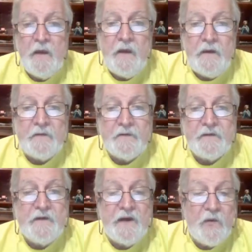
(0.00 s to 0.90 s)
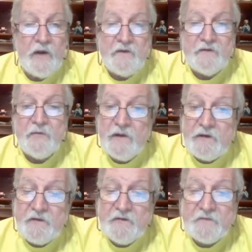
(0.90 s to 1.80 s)
And it's not quite as
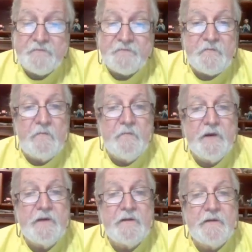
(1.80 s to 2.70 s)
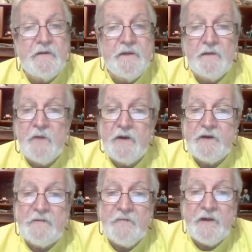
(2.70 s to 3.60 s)
rigorous, but it's still a
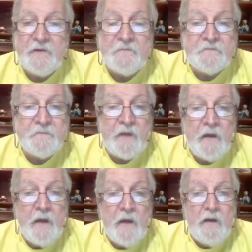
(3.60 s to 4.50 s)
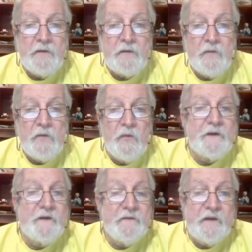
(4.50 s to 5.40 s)
marketing plan. So
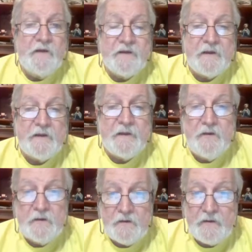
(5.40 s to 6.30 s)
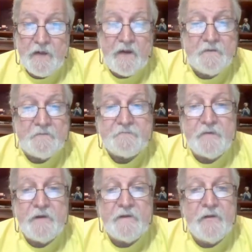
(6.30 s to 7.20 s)
one of the things I'd like you to look at
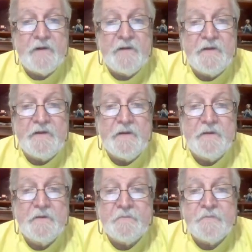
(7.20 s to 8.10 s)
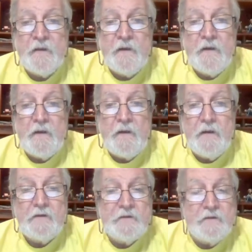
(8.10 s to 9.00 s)
as part of this unit
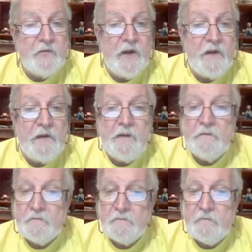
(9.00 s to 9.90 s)
is create